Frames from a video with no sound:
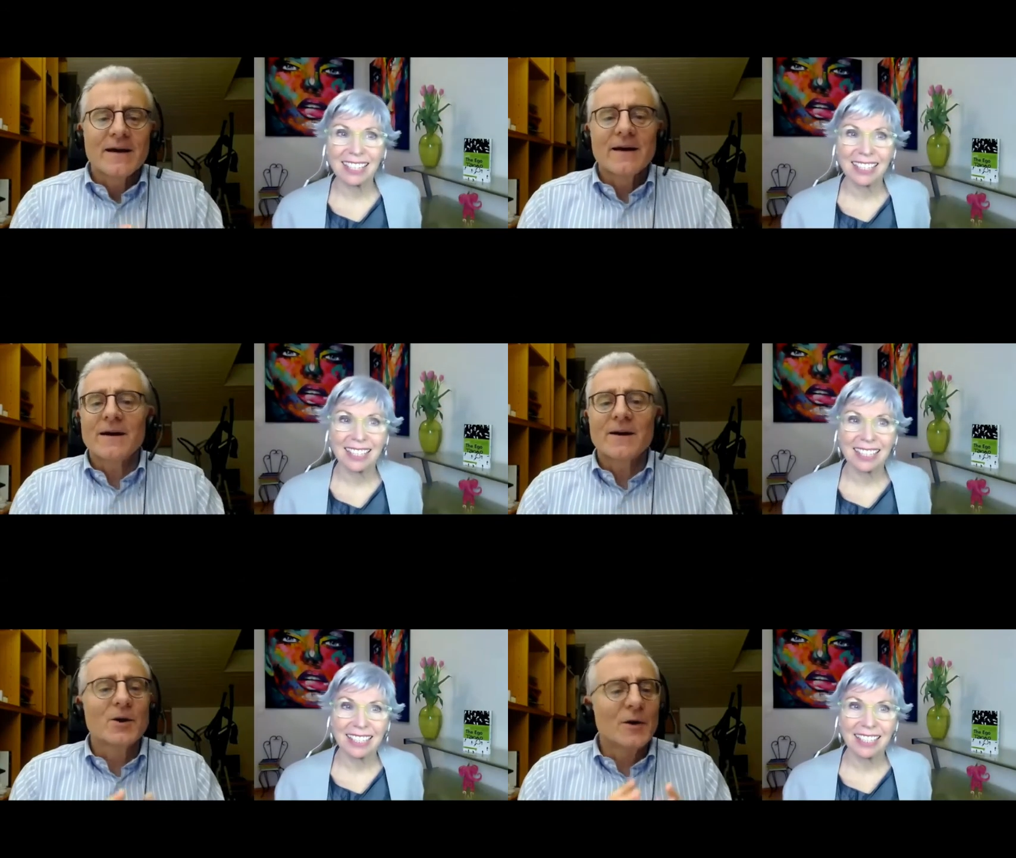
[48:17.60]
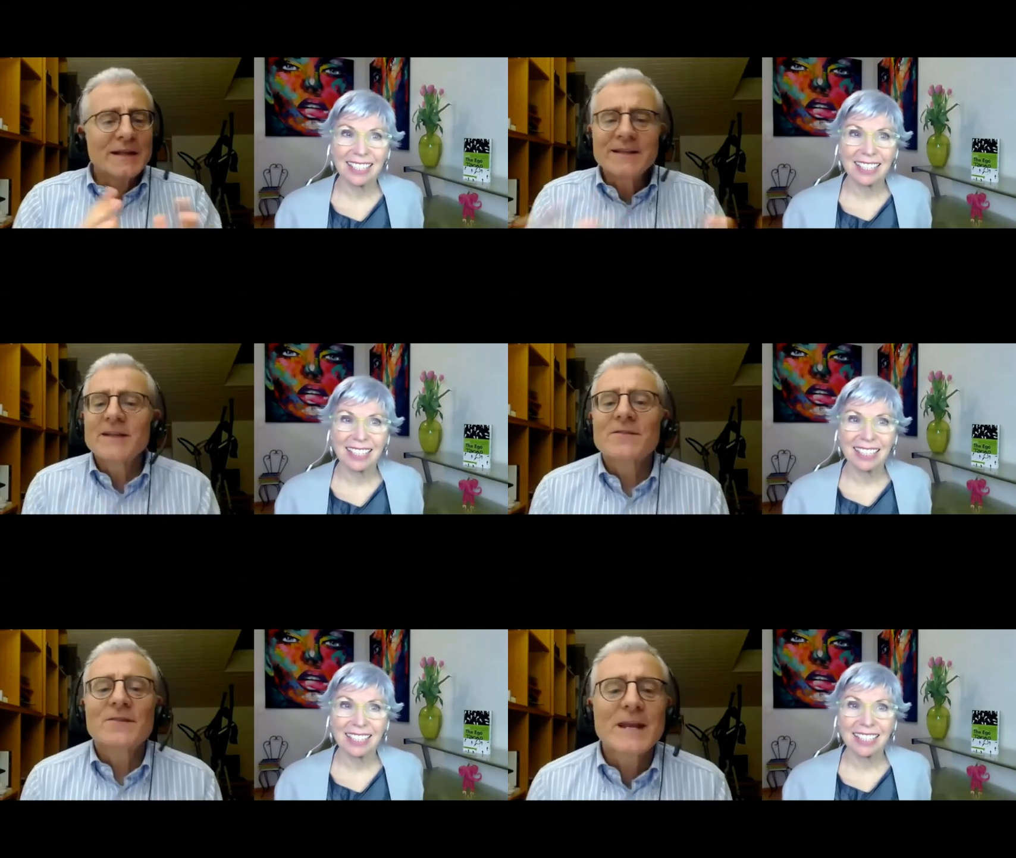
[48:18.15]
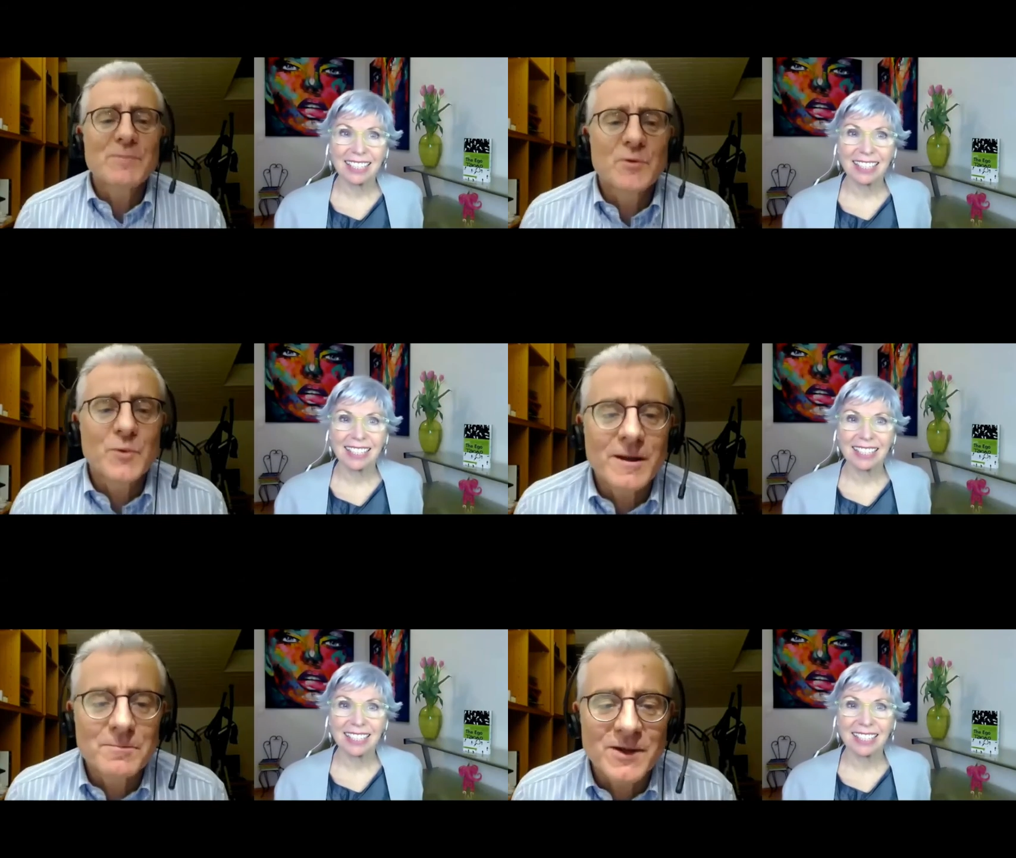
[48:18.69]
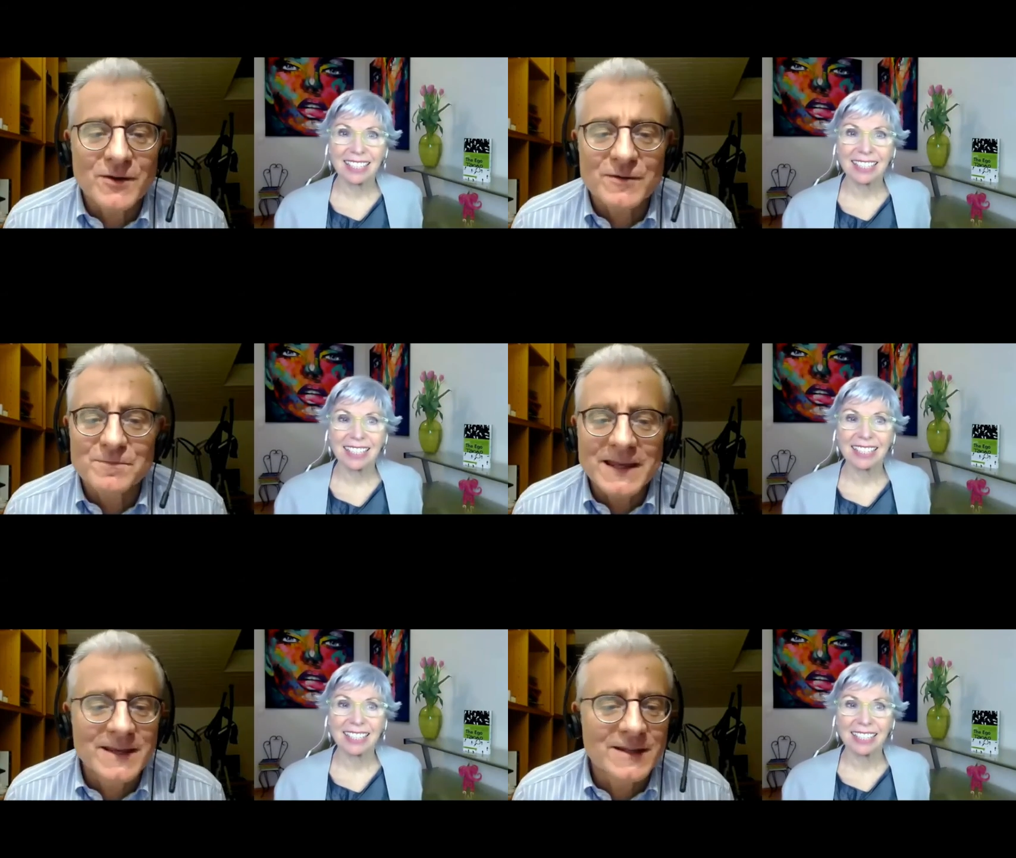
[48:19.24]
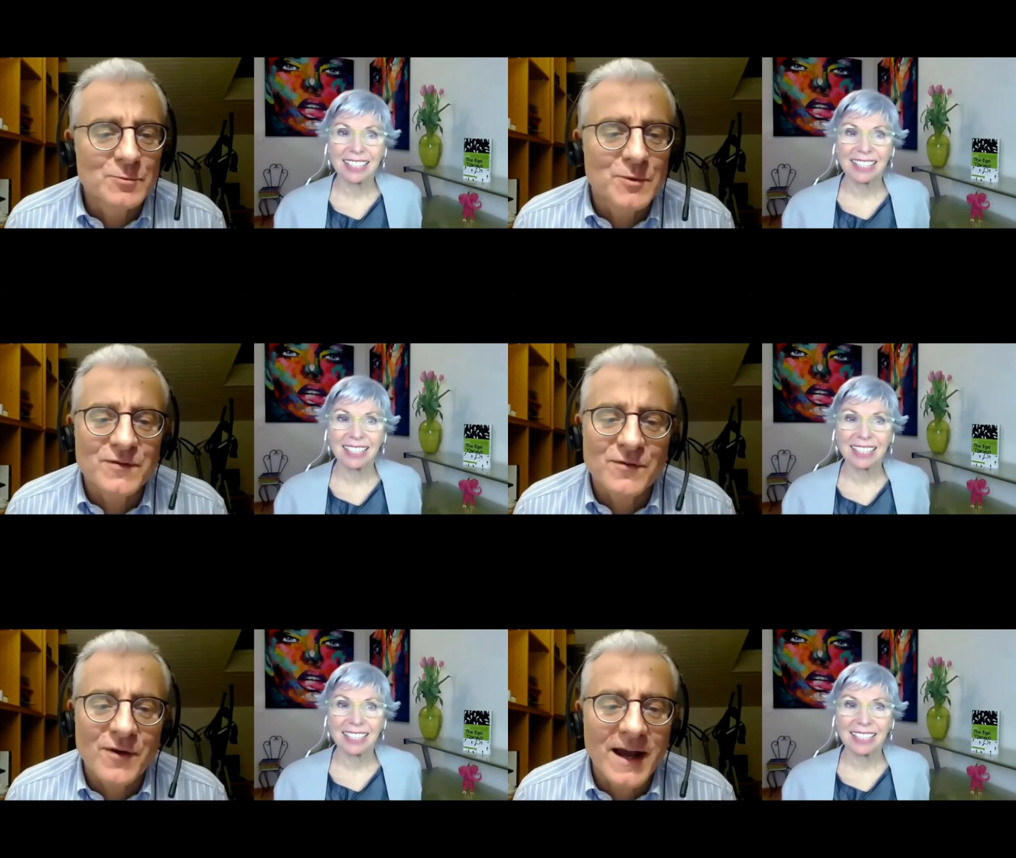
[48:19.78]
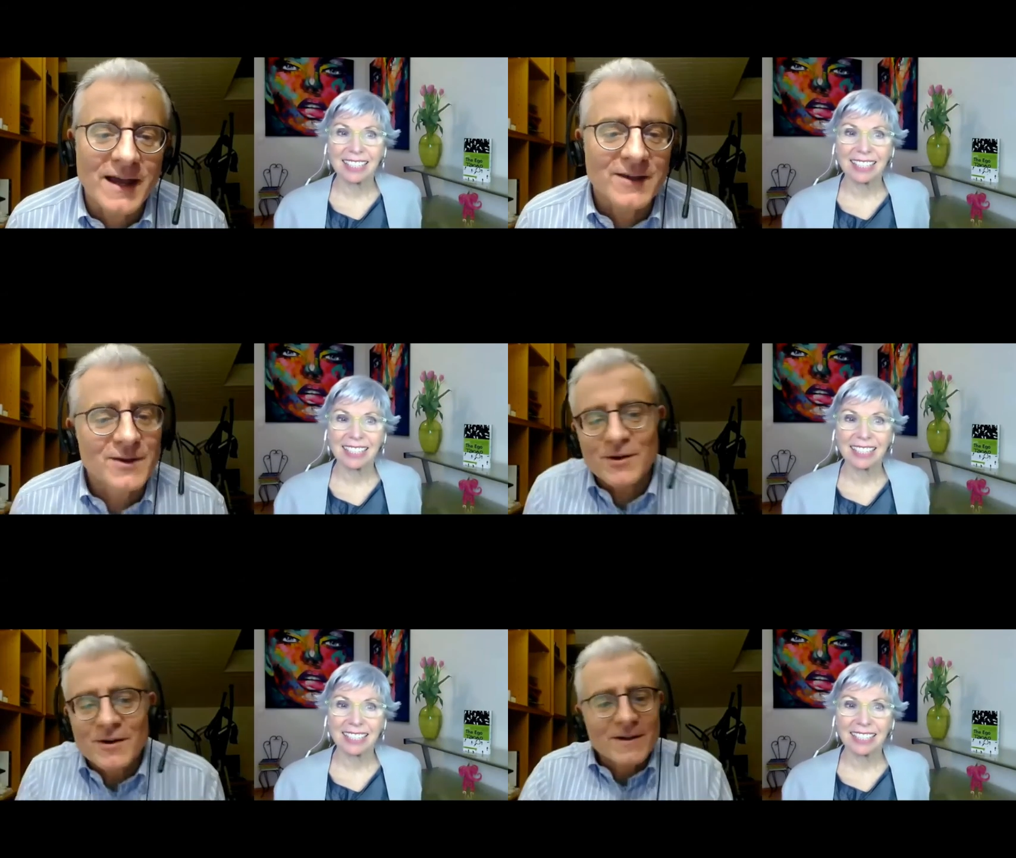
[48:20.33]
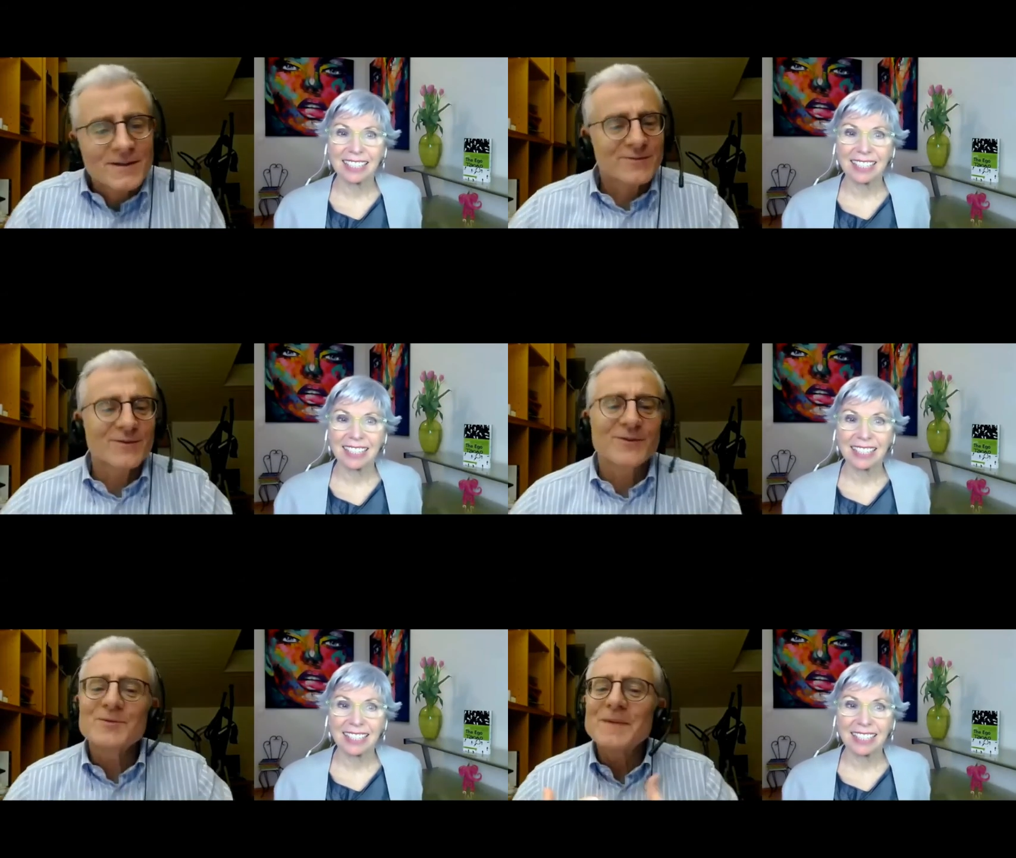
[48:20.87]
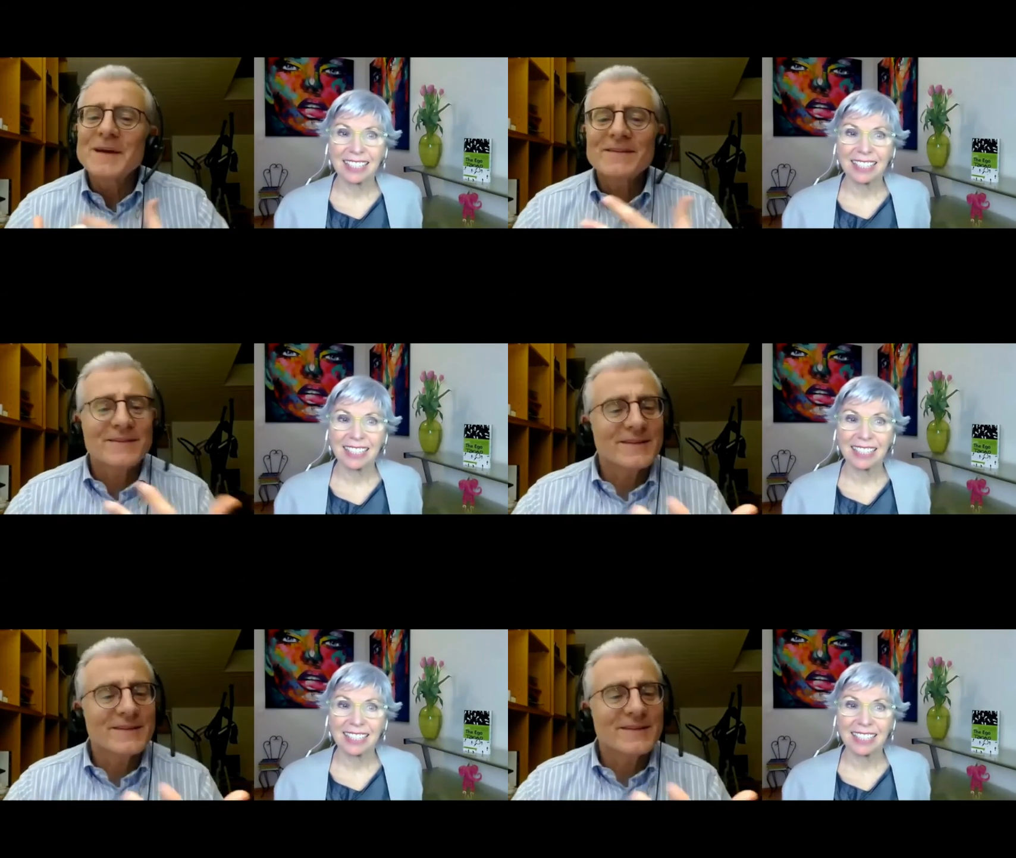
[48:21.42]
Speaker 1: uh, you know, I didn't sleep well because my kid was crying, you know, so you may